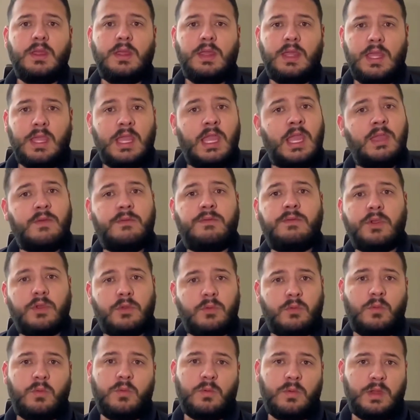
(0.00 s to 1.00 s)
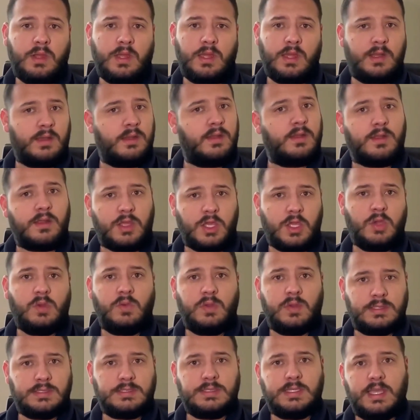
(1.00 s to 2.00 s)
If you're in the
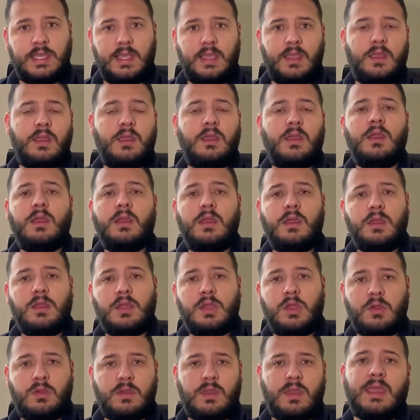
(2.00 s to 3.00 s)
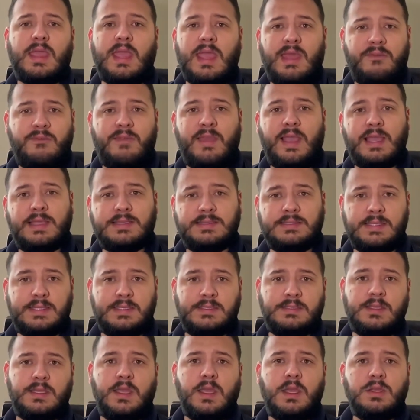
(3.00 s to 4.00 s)
USA, you can have
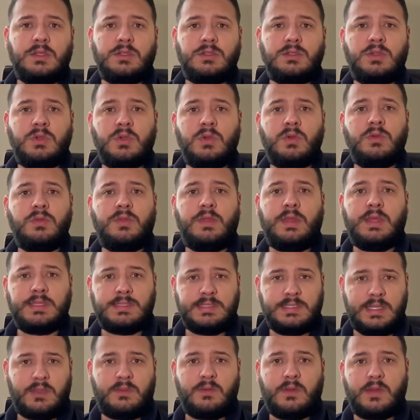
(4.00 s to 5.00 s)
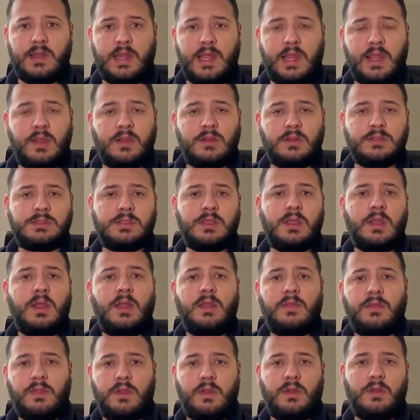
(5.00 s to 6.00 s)
access to these Secret Lairs.
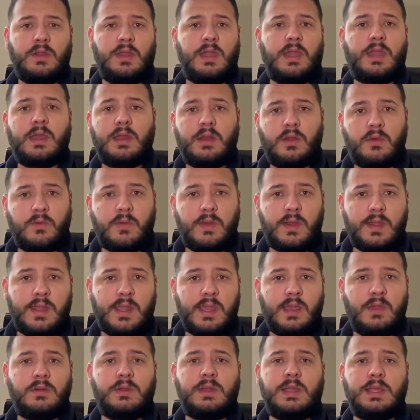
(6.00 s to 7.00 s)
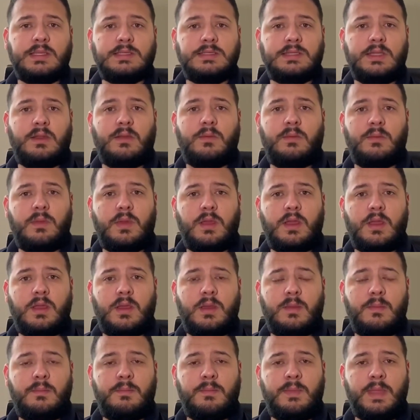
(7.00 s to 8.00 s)
They're not gonna run out because they're
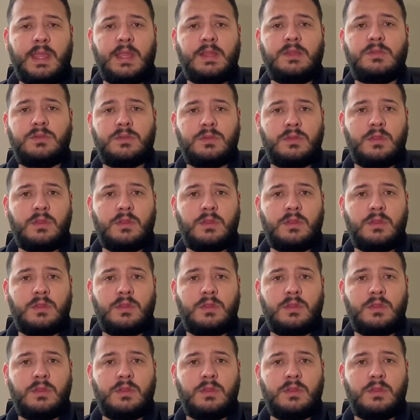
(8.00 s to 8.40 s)
made